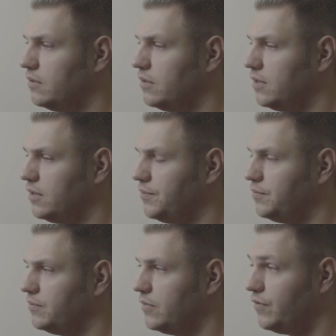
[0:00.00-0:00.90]

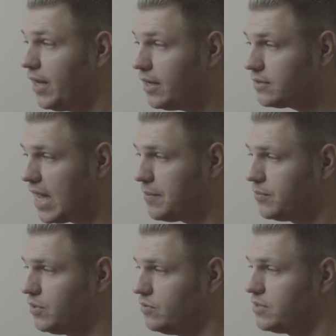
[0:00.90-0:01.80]
React
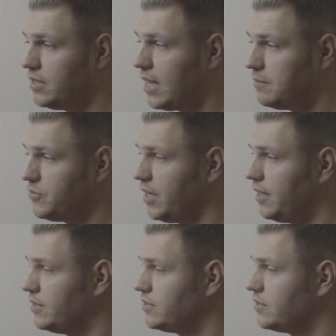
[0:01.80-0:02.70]
app, you'll see
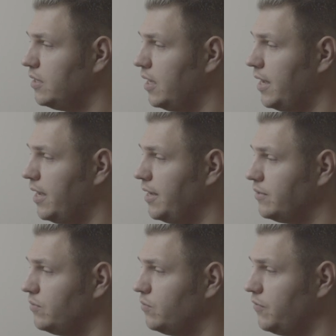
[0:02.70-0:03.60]
app.js.
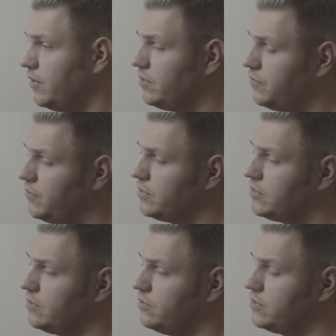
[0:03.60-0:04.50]
And the
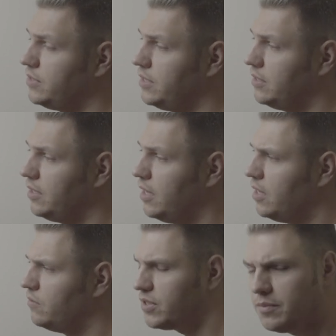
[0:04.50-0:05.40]
first thing you'll see,
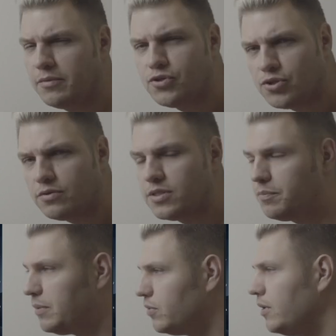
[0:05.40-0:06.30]
which sometimes shocks the
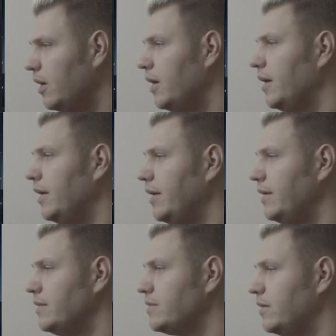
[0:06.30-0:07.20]
people,
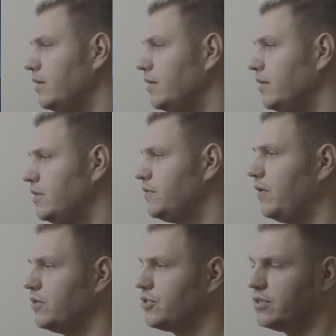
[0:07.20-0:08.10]
is it's
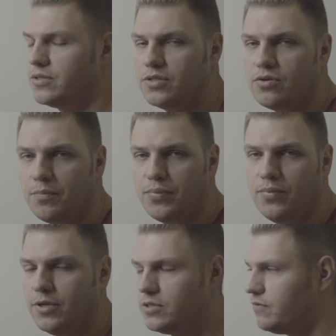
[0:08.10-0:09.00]
functions.
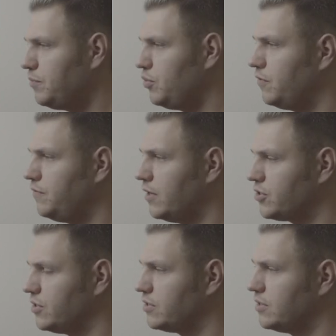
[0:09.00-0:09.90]
It's very pure
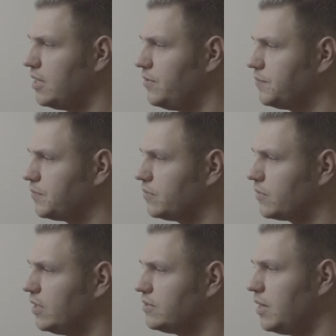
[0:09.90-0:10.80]
functions. Now,
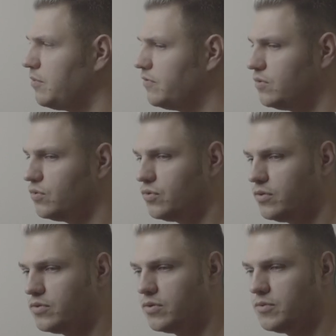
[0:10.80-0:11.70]
some of the
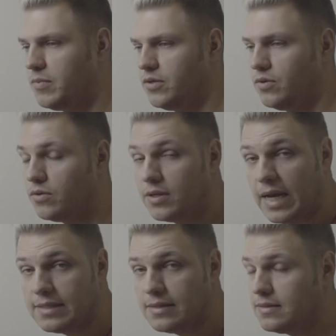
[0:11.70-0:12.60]
tutorials will explain you in
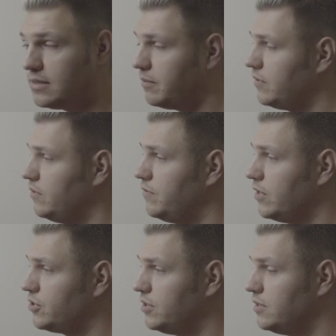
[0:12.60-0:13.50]
classes, some of them in
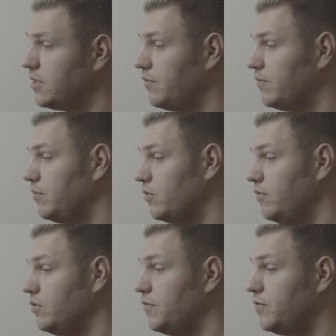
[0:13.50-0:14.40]
functions, some of them will
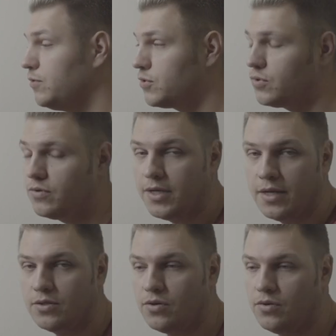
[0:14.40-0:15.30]
give you the full story
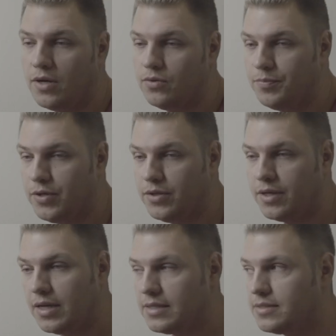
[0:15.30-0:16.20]
and tell you how you build it
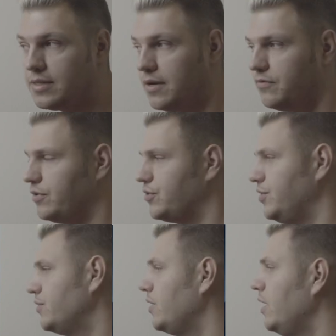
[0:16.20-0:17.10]
in classes and
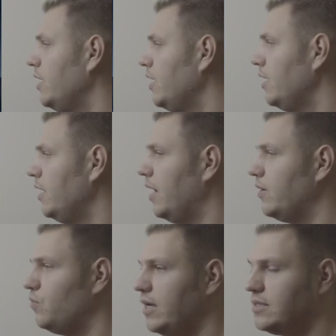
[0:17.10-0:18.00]
functions.
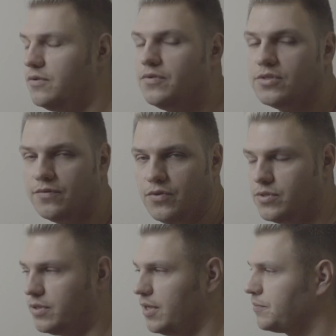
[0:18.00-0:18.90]
And why is the difference of
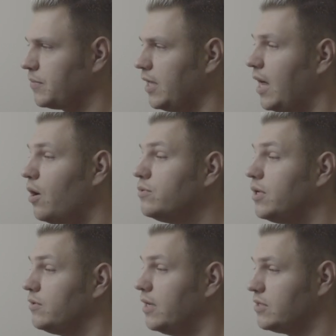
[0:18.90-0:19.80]
using them? I'll
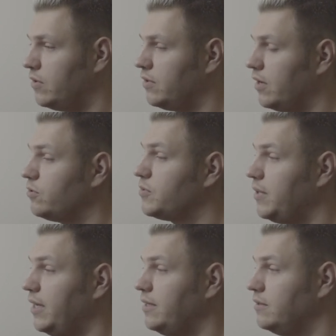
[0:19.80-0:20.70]
tell that as well. I'll
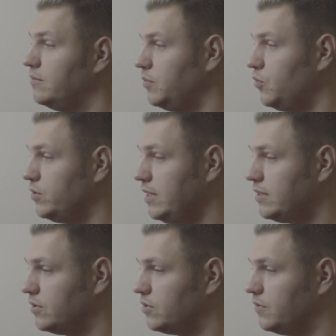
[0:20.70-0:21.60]
explain the more
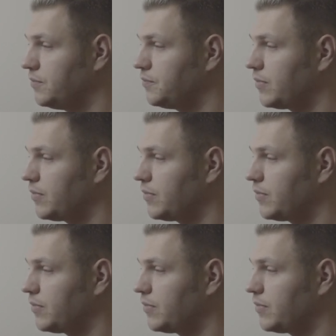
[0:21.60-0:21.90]
detail to it.